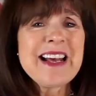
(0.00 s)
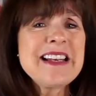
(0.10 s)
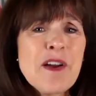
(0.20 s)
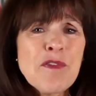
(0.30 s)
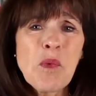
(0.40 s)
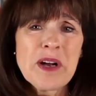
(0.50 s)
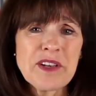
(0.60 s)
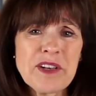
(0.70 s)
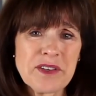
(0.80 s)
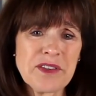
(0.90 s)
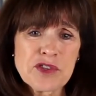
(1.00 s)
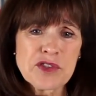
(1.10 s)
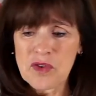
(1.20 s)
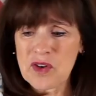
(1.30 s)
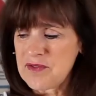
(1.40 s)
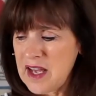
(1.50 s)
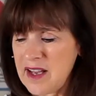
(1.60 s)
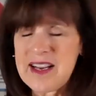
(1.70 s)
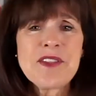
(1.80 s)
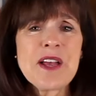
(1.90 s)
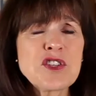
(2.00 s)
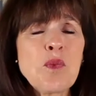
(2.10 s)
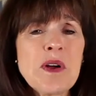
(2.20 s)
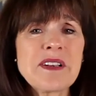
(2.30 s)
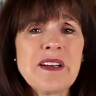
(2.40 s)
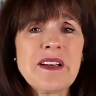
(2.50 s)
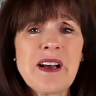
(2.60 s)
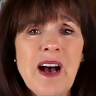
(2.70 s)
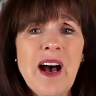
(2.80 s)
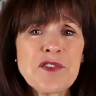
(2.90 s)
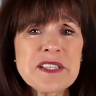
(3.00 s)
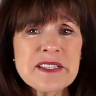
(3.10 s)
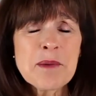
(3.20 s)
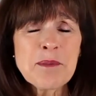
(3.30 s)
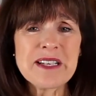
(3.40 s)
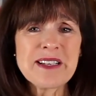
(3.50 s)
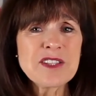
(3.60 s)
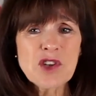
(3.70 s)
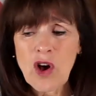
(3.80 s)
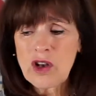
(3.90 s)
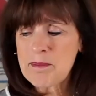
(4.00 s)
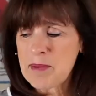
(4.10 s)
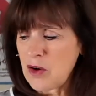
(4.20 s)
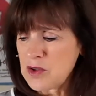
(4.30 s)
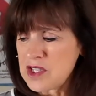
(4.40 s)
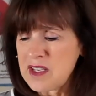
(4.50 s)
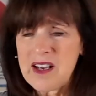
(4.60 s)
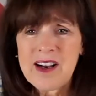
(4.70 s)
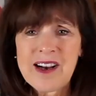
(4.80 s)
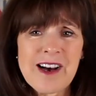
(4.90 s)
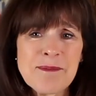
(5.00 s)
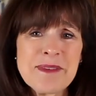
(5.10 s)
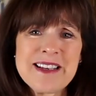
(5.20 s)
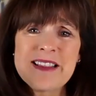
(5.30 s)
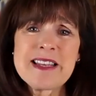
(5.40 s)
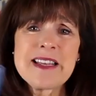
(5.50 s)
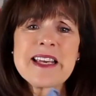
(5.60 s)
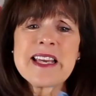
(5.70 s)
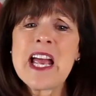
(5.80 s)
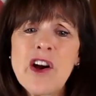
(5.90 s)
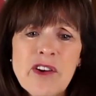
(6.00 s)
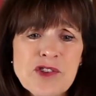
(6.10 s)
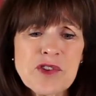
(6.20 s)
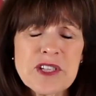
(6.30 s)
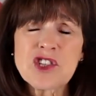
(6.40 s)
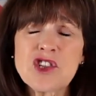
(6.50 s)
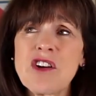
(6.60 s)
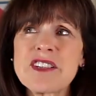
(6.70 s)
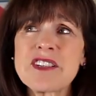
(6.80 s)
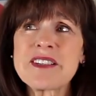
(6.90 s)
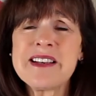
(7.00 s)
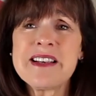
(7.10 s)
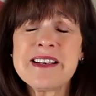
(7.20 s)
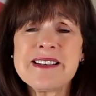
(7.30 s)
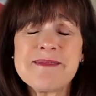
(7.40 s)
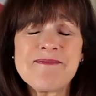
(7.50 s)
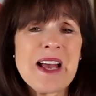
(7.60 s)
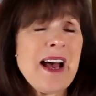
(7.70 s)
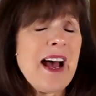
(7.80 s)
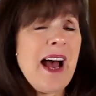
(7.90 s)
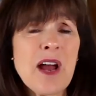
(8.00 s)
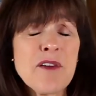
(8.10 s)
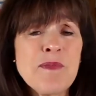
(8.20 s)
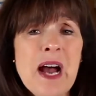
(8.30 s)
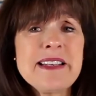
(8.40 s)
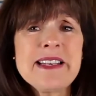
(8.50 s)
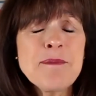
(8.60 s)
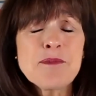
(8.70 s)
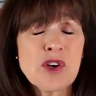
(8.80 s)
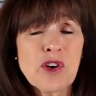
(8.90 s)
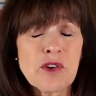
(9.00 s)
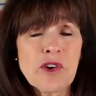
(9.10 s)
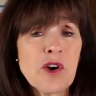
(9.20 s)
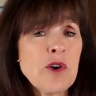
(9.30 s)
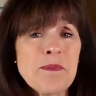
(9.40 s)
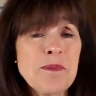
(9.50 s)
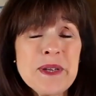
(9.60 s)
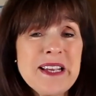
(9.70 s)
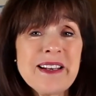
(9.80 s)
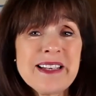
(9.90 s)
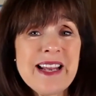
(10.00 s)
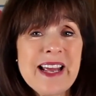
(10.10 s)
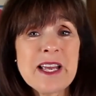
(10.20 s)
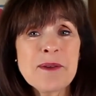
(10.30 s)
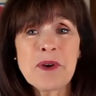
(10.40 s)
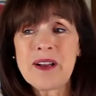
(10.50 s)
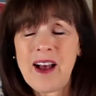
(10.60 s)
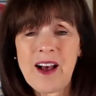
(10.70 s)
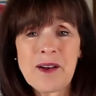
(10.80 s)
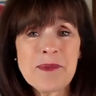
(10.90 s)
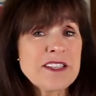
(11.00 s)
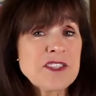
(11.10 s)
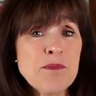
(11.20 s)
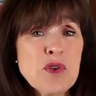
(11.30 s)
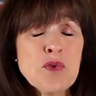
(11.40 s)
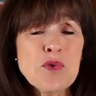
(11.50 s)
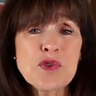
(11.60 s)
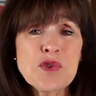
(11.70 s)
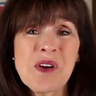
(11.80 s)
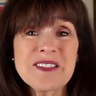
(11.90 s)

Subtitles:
never want you to forget that. And that's what the summit is all about. The character that starts, I named her. Her beginning name as a muse was